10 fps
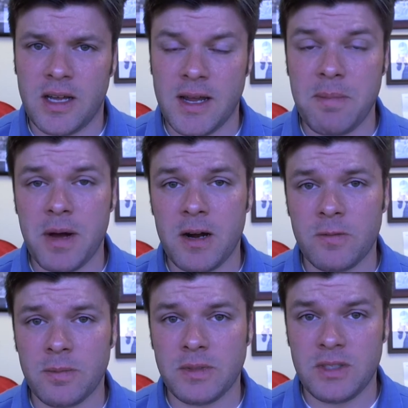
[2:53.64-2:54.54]
an
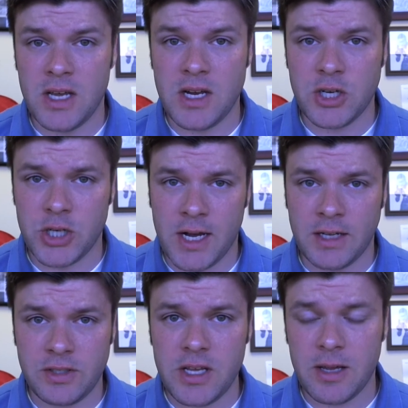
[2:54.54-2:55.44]
empire from sea to
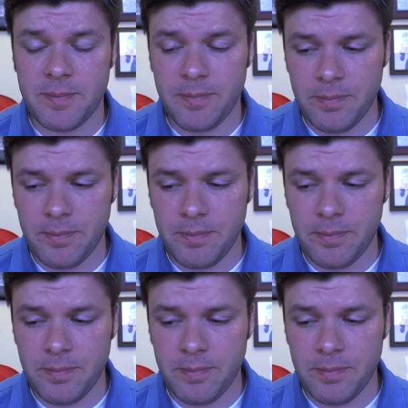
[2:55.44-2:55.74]
shining sea.